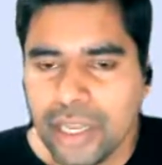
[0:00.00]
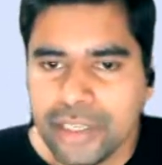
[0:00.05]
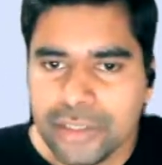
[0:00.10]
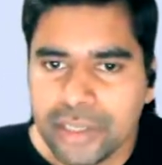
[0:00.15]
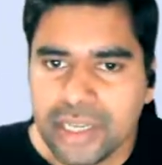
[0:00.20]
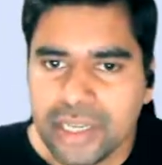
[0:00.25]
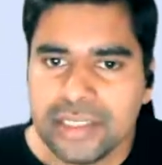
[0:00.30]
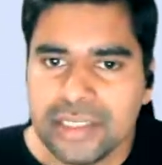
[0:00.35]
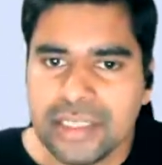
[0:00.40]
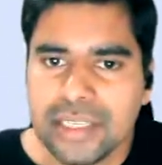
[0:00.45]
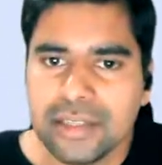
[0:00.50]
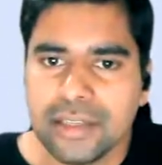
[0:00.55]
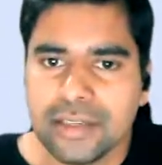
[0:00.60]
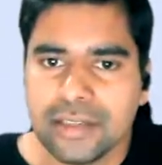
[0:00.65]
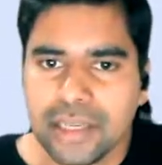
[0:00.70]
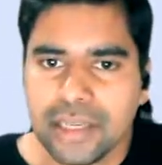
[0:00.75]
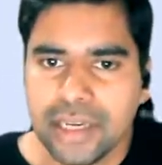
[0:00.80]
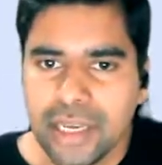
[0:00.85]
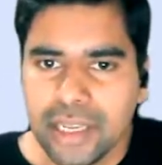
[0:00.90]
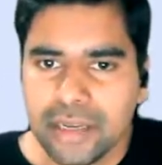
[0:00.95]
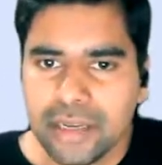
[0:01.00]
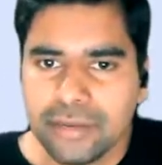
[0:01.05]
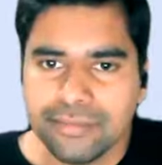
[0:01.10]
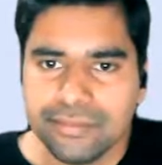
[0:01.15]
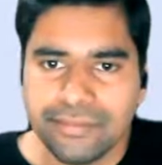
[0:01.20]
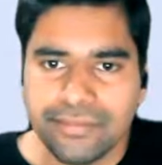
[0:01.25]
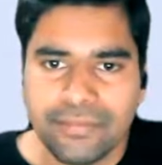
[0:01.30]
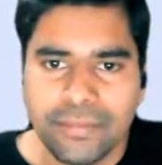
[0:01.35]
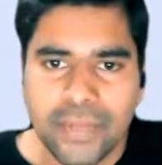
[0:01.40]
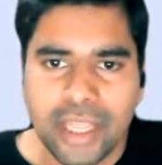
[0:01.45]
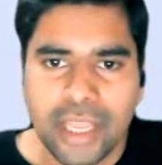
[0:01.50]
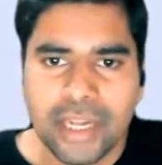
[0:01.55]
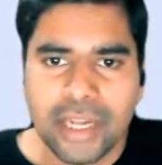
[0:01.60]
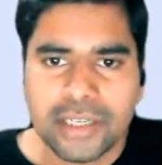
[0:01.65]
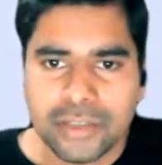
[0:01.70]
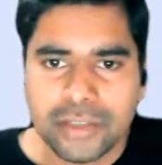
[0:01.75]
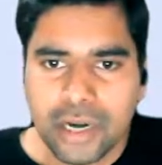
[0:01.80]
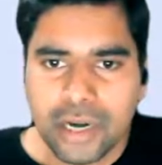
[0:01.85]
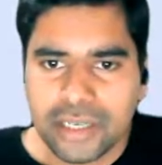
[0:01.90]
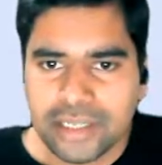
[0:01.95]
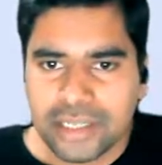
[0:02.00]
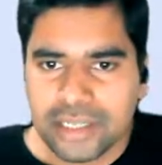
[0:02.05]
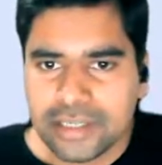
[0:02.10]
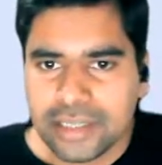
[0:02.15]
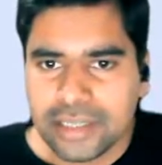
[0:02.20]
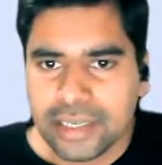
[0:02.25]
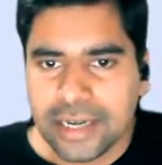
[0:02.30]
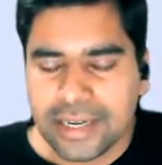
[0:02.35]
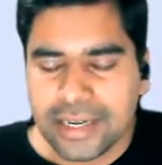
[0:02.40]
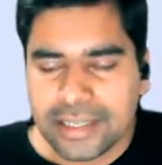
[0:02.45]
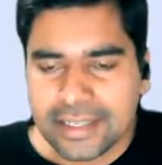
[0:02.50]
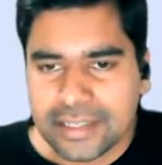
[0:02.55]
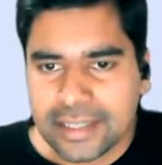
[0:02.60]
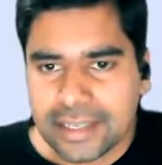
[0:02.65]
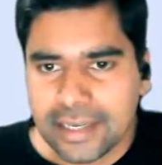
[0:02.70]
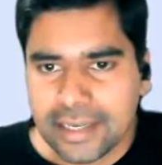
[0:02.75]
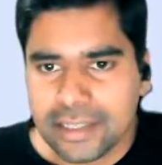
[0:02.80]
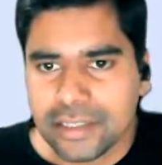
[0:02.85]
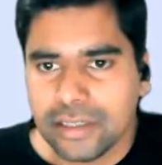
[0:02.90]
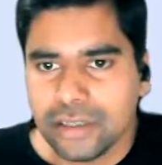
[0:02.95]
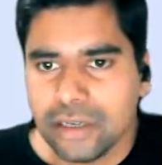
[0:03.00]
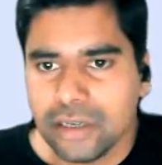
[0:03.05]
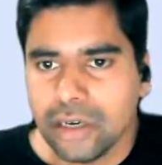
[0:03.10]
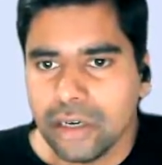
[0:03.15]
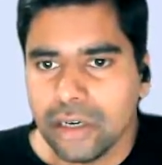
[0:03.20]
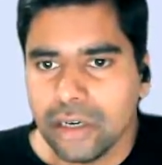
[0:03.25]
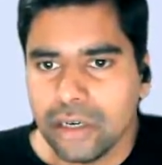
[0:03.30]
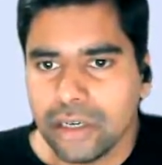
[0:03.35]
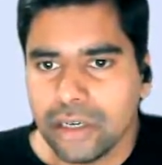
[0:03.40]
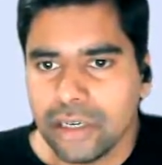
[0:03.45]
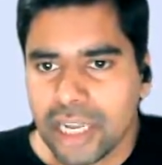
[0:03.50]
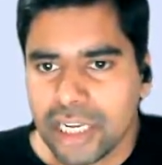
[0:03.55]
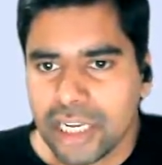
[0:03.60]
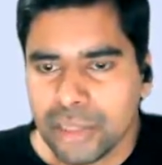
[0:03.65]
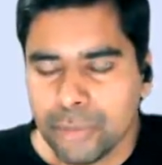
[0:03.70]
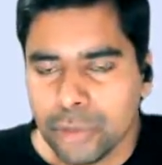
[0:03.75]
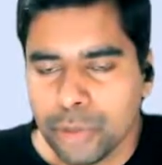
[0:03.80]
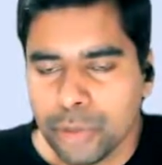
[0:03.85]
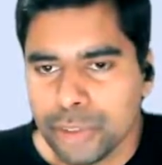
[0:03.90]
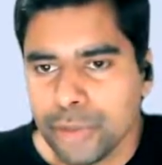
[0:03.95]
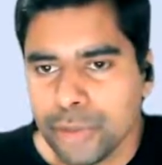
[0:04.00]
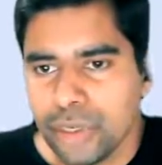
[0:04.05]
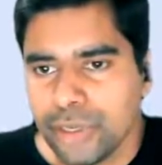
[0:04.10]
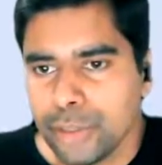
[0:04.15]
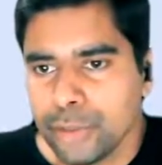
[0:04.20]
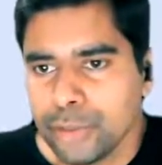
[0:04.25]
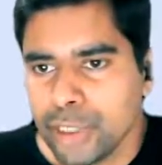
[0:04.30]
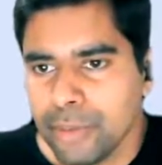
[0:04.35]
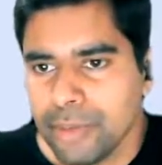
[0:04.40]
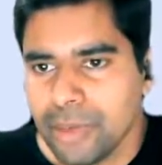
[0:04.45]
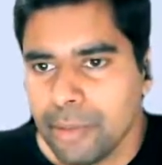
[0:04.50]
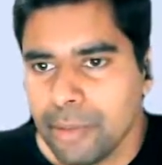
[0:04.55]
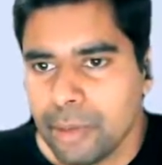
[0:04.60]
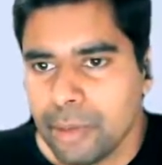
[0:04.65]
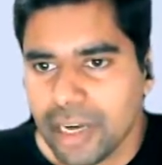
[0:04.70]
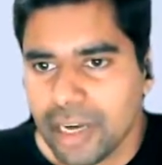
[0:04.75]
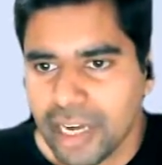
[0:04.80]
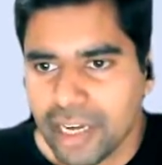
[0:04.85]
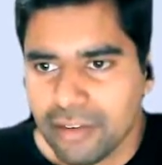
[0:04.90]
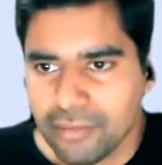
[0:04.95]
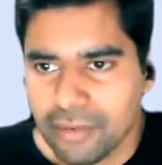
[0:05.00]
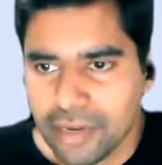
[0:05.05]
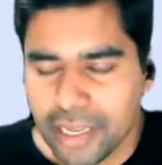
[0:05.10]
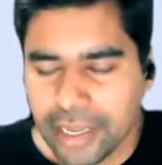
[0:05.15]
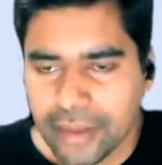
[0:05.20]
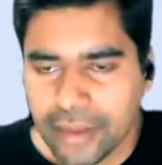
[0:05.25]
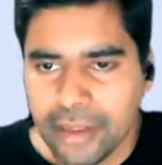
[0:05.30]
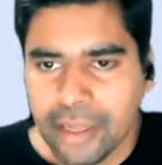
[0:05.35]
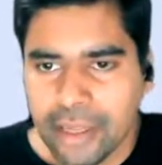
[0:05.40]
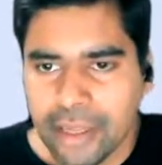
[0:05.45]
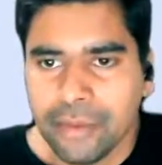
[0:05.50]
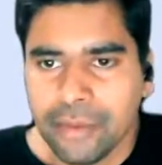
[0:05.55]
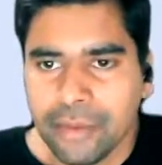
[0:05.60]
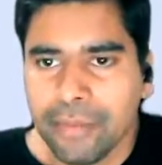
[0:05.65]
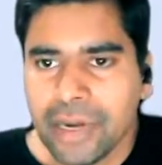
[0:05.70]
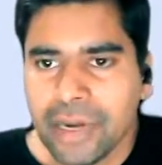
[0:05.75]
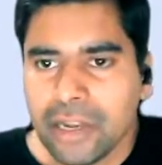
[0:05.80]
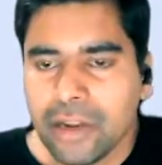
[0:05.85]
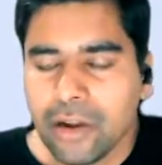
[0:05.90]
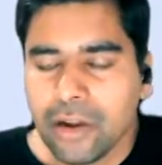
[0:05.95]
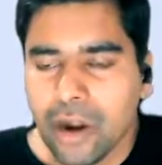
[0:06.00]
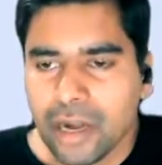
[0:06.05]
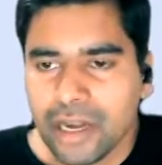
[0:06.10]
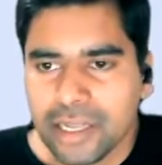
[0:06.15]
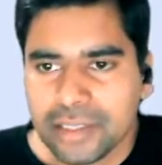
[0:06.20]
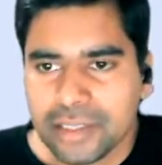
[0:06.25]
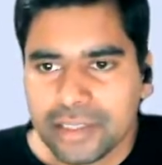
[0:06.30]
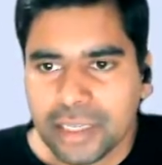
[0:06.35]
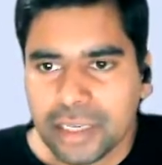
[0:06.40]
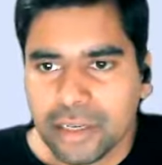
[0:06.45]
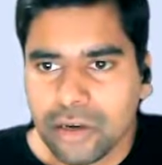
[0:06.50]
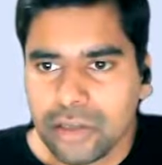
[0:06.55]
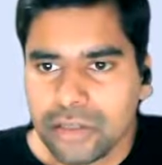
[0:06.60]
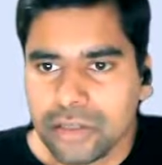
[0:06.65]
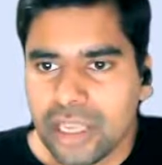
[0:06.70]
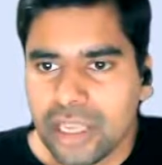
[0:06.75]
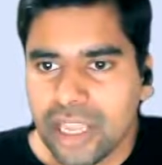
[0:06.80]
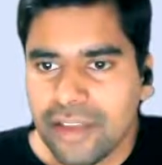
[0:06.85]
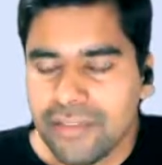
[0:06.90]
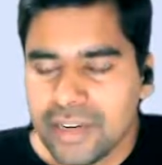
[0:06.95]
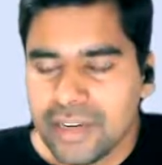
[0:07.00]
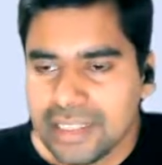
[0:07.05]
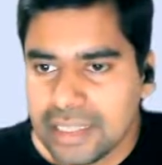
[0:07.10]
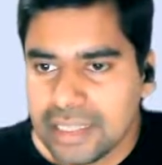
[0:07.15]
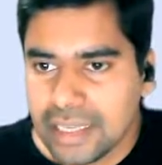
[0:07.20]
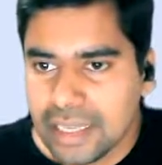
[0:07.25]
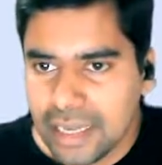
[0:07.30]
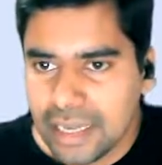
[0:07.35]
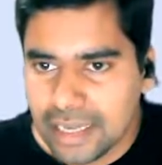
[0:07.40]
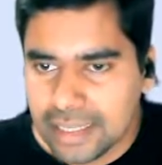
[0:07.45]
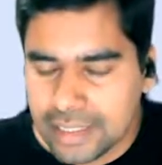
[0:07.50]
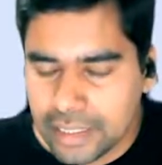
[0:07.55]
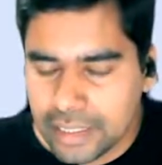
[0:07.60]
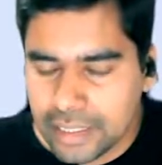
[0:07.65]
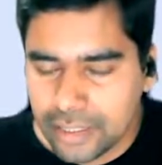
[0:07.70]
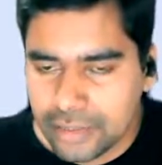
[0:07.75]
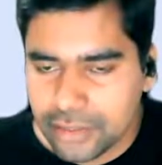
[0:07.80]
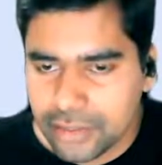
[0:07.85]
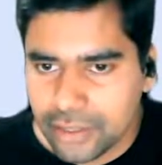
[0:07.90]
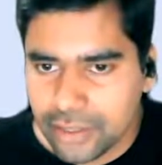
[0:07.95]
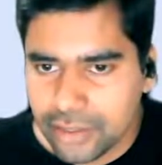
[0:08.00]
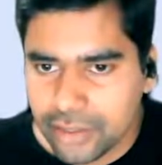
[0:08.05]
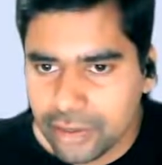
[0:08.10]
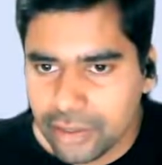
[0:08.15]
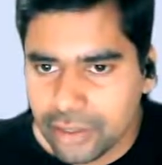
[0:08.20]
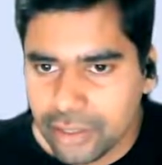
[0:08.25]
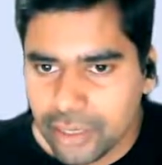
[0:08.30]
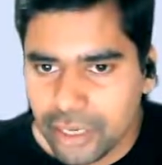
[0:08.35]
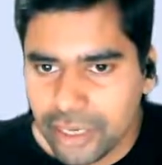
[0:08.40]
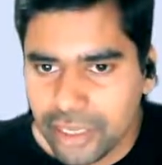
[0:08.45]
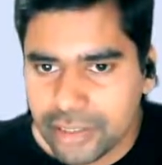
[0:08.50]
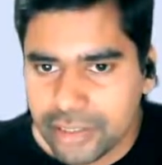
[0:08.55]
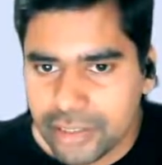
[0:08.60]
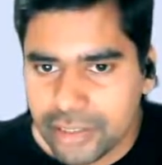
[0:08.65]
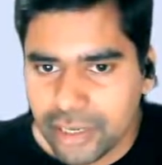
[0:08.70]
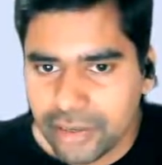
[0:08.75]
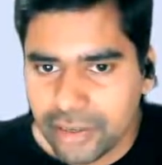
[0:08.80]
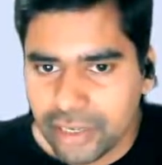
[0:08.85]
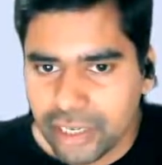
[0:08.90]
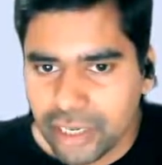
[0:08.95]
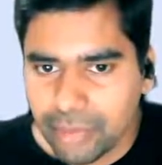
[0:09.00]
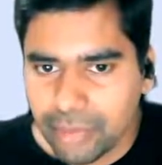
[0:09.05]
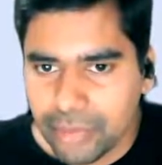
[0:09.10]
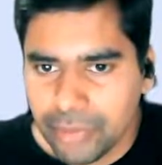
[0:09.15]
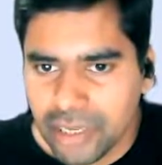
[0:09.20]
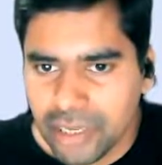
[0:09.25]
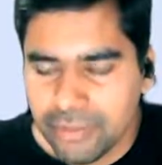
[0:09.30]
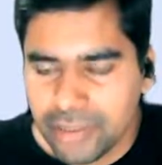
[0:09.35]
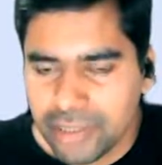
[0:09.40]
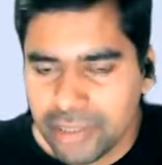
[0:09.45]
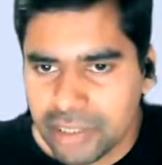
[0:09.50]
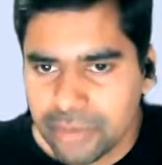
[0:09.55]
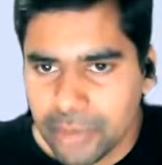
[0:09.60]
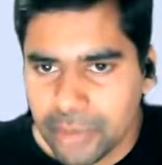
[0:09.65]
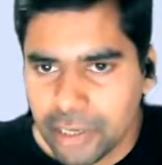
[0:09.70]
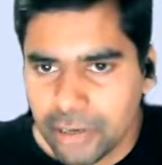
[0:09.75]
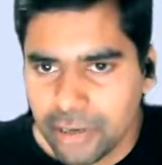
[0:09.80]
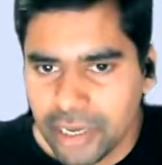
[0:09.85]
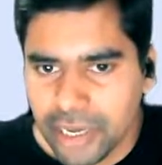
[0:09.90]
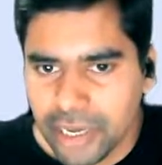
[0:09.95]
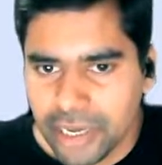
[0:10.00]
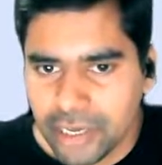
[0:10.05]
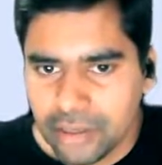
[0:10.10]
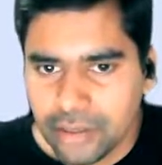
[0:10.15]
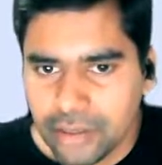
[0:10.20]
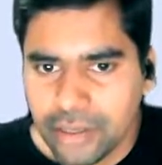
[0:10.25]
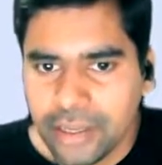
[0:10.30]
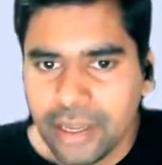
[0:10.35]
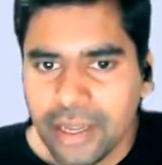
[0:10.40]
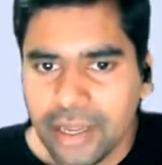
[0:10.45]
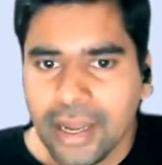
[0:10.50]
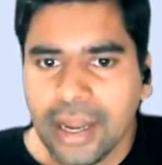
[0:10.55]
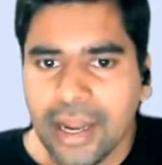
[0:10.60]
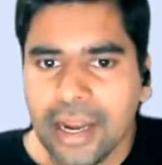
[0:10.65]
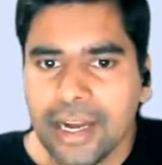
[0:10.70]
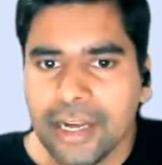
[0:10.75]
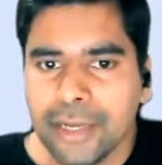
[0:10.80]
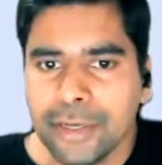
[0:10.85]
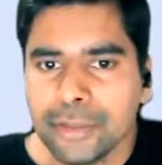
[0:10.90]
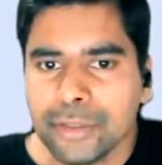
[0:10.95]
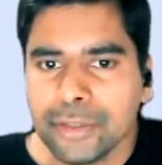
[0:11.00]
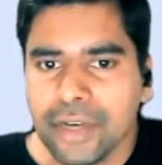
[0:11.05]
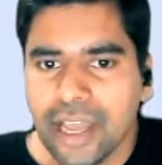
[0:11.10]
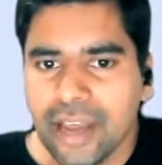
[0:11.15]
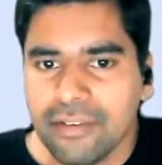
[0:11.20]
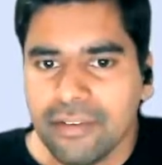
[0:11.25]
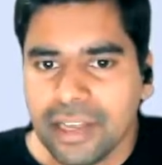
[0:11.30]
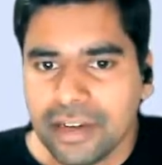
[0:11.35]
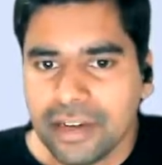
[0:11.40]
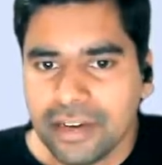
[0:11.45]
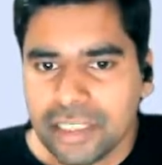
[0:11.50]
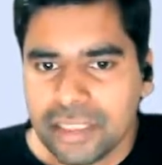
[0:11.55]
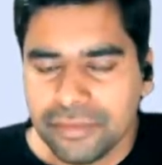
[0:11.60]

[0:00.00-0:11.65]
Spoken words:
as you can see in the screen, it's not just the data sets or dashboards. You should be able to kind of like bring context across every single asset inside your company with respect to data. And you should have like